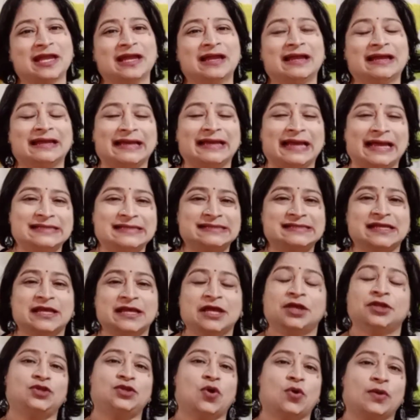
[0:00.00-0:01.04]
guys,
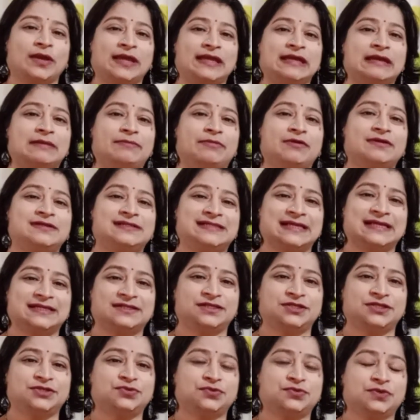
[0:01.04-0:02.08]
talking about sex
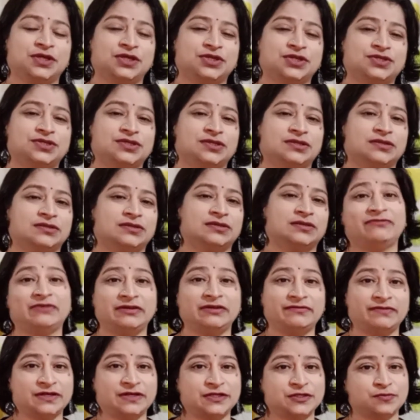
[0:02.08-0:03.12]
education, we
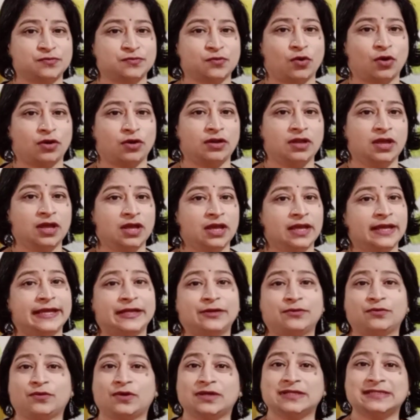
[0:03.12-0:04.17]
were small, it
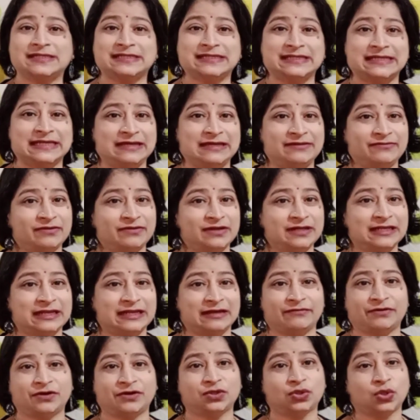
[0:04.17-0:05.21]
was even
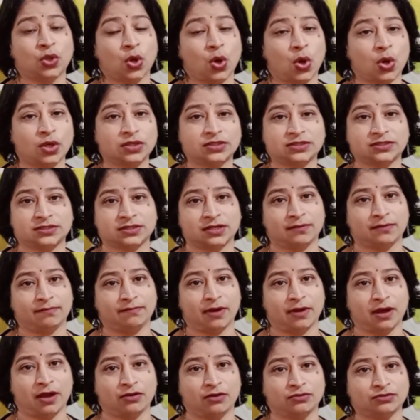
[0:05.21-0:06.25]
never thought
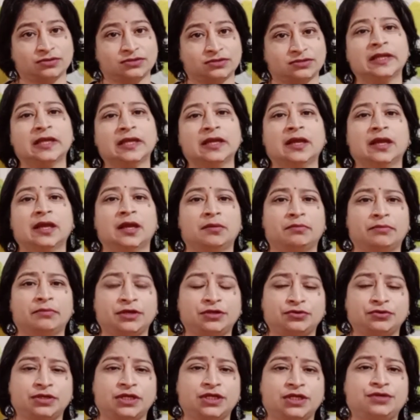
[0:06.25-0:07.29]
about. But
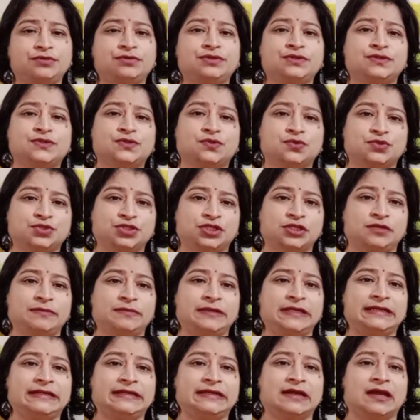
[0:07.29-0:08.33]
today, due to social
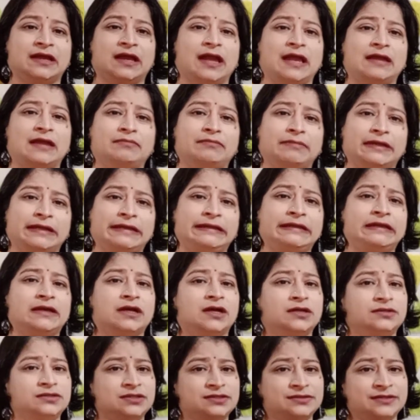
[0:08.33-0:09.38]
media and many
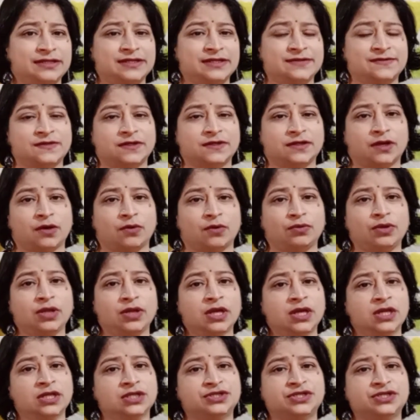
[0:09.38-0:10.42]
other things around,
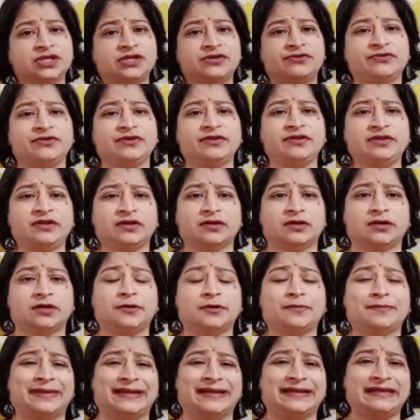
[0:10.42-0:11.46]
children hear
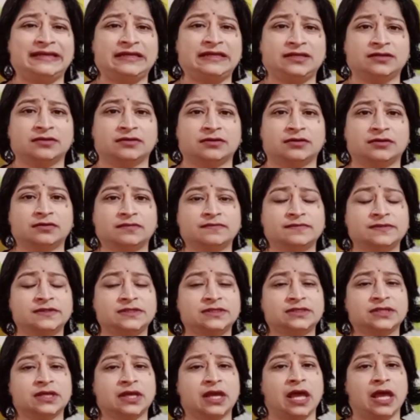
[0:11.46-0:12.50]
many terms
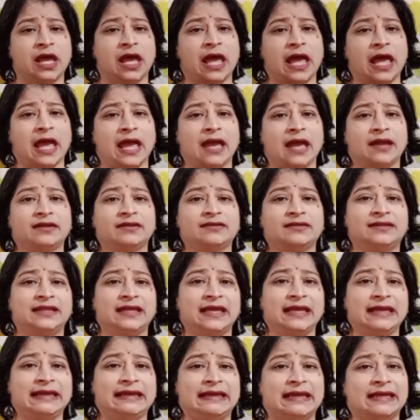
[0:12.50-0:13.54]
and they
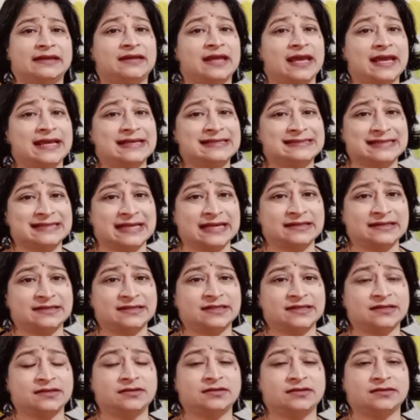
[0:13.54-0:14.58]
get
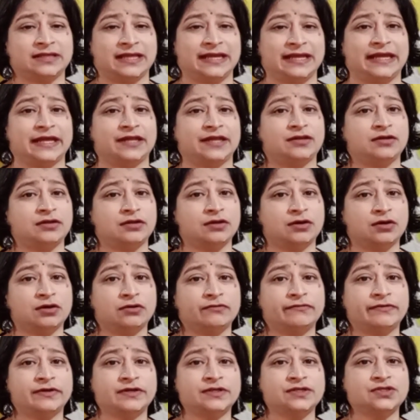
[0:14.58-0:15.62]
excited, they get
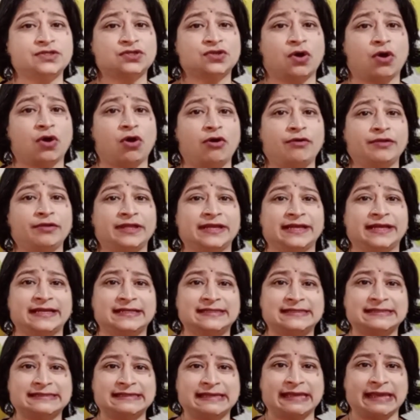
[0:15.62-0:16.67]
nervous, or they get
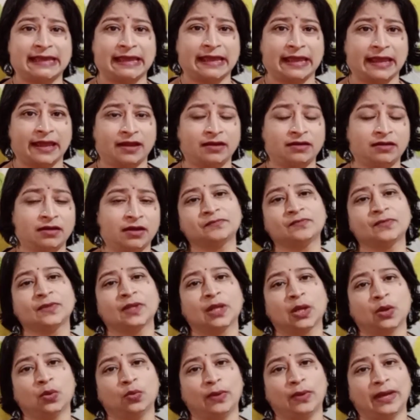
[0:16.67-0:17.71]
scared.
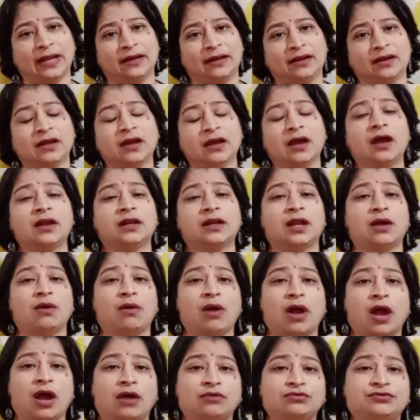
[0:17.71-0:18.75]
Well, now,
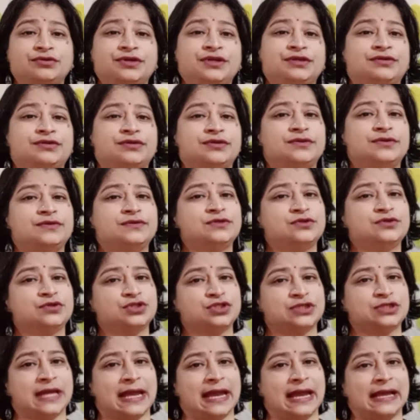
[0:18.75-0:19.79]
how to introduce your
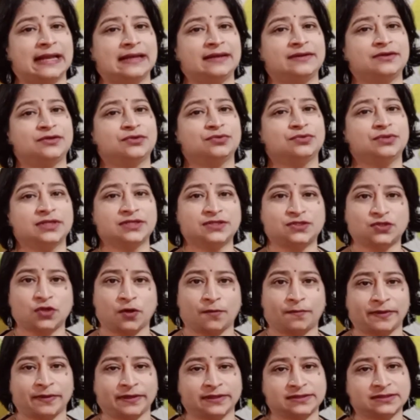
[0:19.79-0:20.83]
child to these
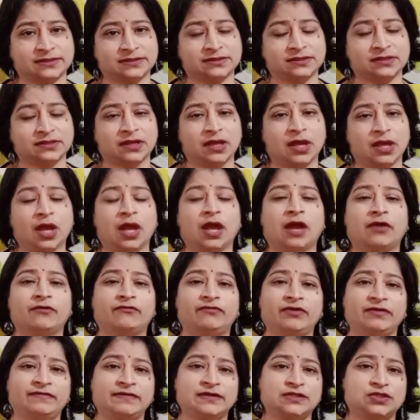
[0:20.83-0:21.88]
topics? We
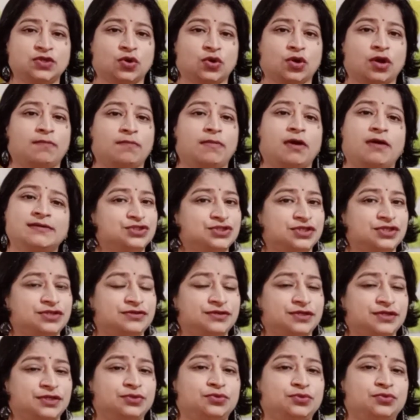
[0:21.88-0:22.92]
will talk about
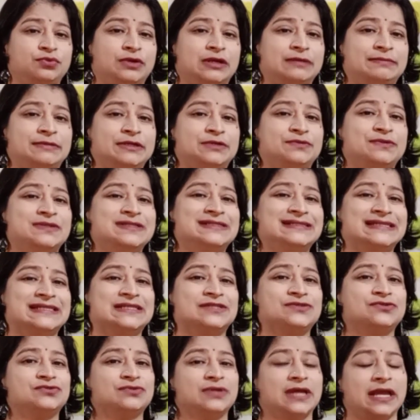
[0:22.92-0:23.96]
children who are between 6
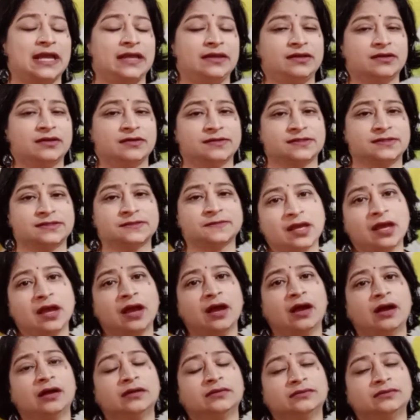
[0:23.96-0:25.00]
to 9 years.
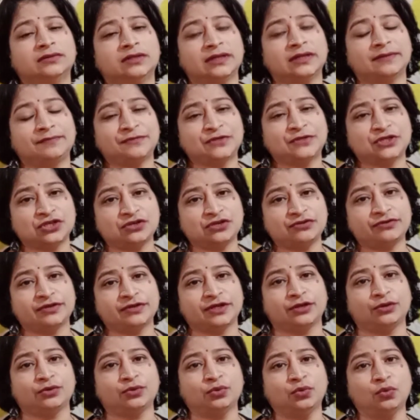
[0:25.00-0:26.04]
The children
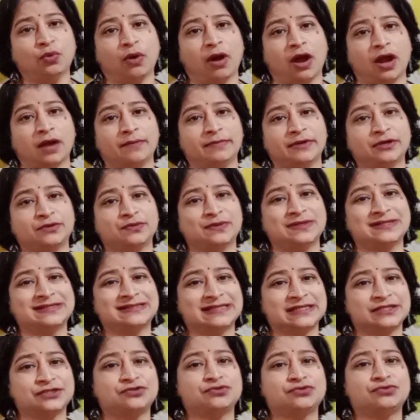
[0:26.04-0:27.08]
who are between
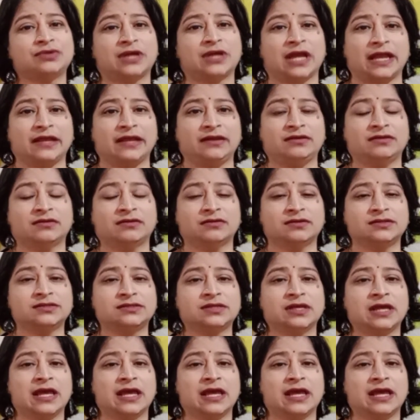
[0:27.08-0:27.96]
6 to 9 years